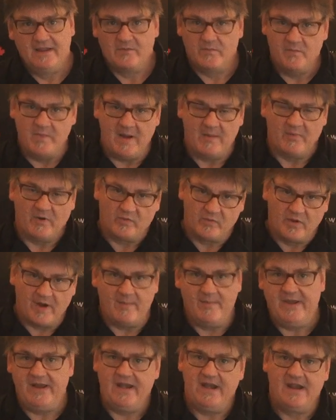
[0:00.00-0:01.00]
Remember,
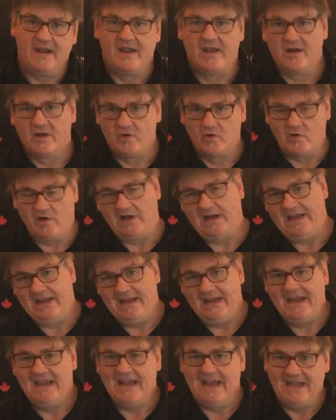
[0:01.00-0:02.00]
rub it, grill it,
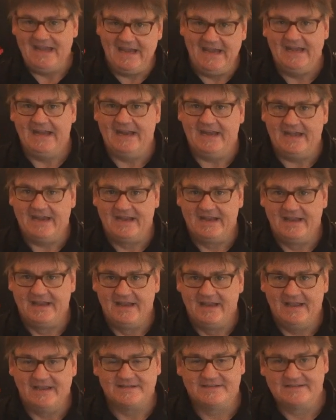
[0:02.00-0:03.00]
and eat it.
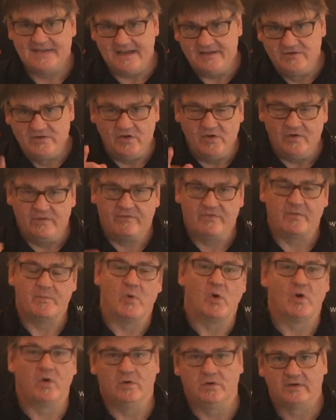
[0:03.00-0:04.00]
Stay tuned for
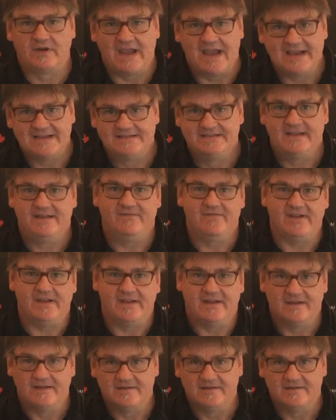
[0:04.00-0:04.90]
more Old Guys TV.